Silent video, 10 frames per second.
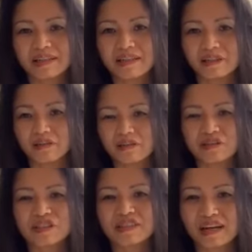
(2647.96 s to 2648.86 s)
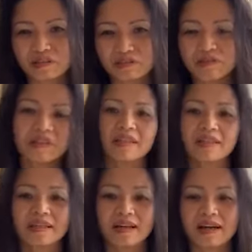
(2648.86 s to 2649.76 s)
you know, yourself,
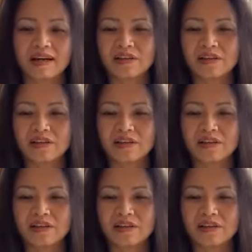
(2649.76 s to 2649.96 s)
uh,